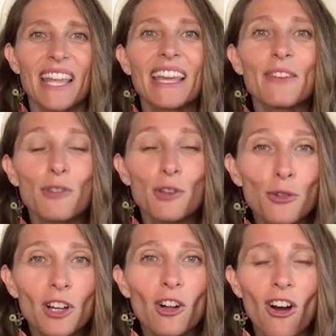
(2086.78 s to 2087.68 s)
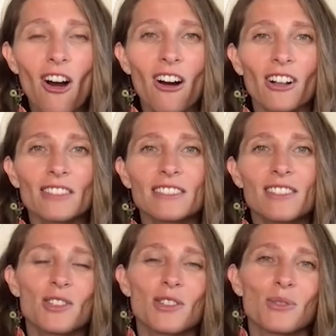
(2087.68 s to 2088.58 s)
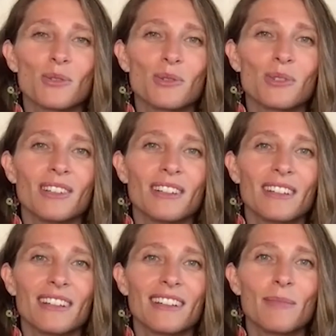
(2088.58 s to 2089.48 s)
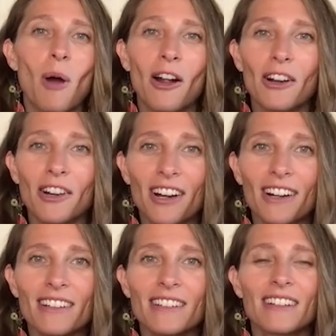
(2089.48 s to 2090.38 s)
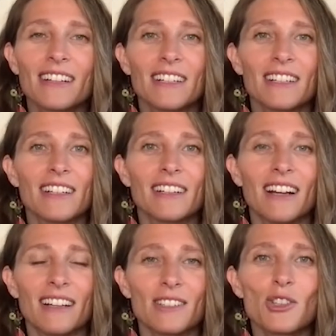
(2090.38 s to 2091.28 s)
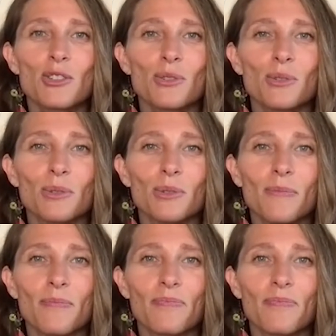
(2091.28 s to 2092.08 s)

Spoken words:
If you feel called to partner, to